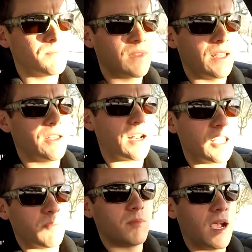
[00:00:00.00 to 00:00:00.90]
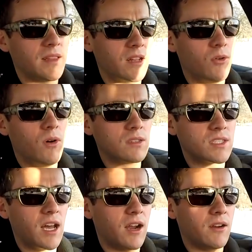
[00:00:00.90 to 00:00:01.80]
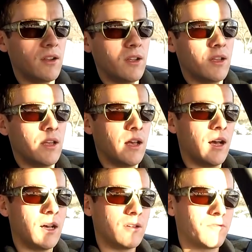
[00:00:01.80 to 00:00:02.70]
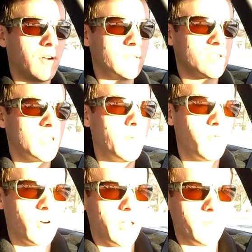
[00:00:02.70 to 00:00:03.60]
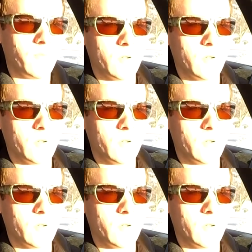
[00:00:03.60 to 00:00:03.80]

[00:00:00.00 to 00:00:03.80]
you got to keep in mind that whole entire front subframe,